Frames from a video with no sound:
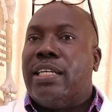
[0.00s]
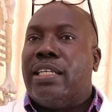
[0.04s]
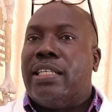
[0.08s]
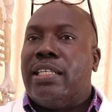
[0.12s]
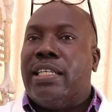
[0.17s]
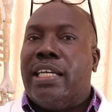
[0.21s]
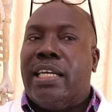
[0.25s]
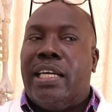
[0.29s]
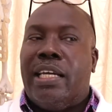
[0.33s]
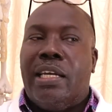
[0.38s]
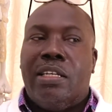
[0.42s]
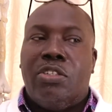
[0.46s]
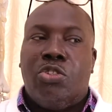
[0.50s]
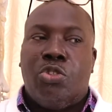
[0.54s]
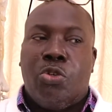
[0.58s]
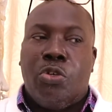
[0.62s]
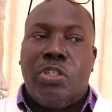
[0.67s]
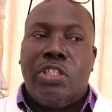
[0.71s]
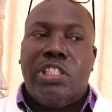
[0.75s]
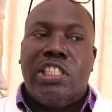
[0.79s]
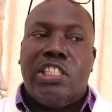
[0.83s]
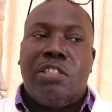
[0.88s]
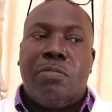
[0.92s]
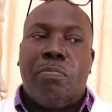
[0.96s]
The
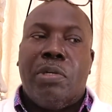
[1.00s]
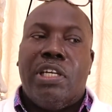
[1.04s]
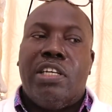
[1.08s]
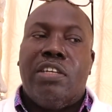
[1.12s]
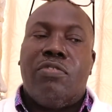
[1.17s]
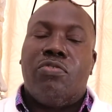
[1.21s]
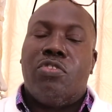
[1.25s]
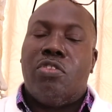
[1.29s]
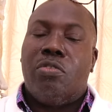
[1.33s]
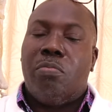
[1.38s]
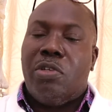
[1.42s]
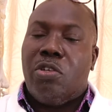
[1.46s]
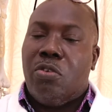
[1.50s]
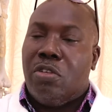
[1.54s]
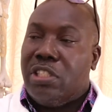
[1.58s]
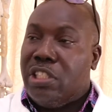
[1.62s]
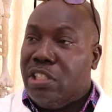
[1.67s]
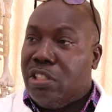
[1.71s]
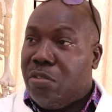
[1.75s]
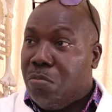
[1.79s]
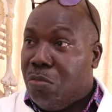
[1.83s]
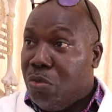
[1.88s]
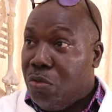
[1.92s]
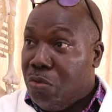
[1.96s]
joint is painful because
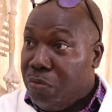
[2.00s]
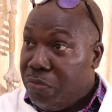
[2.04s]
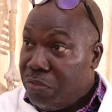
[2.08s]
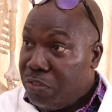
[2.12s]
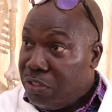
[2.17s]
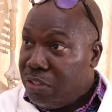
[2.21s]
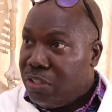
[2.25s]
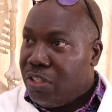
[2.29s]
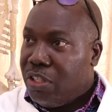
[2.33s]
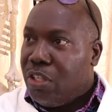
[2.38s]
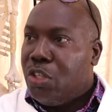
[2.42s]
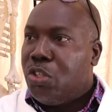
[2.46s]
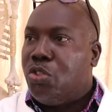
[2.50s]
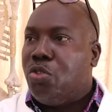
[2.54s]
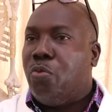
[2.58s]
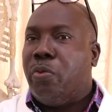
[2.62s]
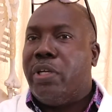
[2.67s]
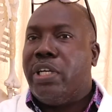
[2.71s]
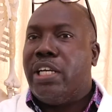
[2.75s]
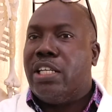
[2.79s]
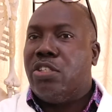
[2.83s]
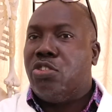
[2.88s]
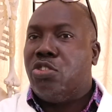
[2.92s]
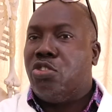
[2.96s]
it moves, so
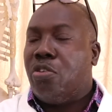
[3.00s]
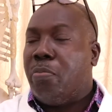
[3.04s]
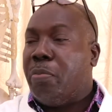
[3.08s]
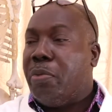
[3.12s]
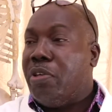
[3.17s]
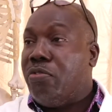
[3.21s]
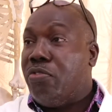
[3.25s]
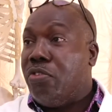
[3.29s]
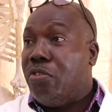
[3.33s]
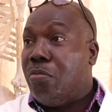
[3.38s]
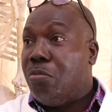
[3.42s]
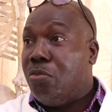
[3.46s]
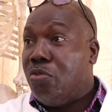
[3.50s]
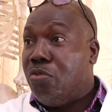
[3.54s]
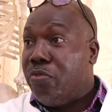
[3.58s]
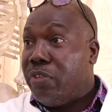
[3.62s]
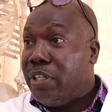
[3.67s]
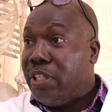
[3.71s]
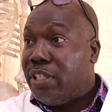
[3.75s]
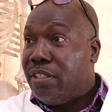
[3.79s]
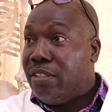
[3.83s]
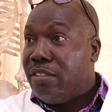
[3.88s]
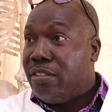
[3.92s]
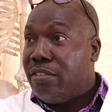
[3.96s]
we can stop it from
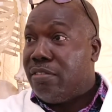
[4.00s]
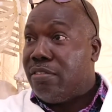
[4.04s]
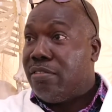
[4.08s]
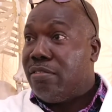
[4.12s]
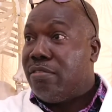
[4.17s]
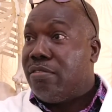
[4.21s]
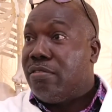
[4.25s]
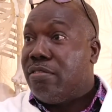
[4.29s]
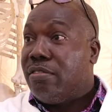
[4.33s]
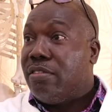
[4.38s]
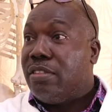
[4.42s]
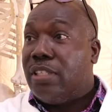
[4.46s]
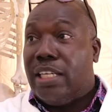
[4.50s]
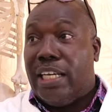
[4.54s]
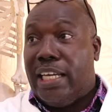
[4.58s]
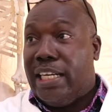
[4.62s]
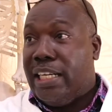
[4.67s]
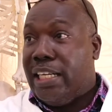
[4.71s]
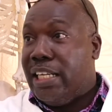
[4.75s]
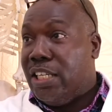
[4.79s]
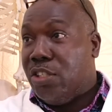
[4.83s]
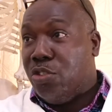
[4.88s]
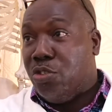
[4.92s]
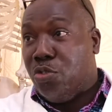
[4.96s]
moving,
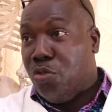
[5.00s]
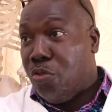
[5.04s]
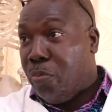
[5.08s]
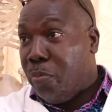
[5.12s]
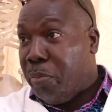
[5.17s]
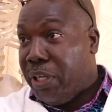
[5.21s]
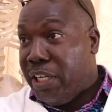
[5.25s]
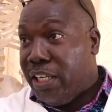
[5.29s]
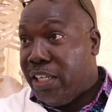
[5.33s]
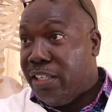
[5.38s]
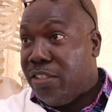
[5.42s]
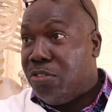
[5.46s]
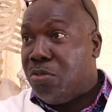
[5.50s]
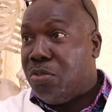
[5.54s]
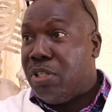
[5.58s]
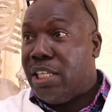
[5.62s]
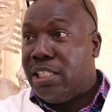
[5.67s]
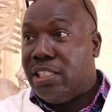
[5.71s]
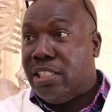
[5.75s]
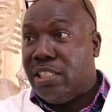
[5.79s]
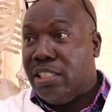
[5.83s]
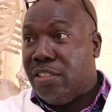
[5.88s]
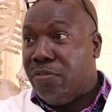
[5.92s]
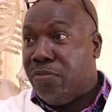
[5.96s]
and there is no pain, so
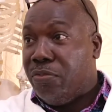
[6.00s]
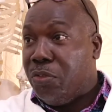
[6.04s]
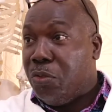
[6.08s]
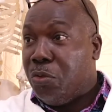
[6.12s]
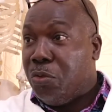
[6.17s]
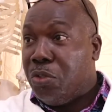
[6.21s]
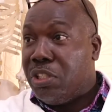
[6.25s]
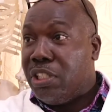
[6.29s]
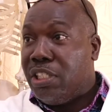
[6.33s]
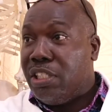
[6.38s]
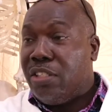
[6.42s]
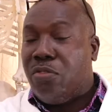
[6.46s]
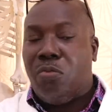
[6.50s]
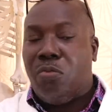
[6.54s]
that is a fusion.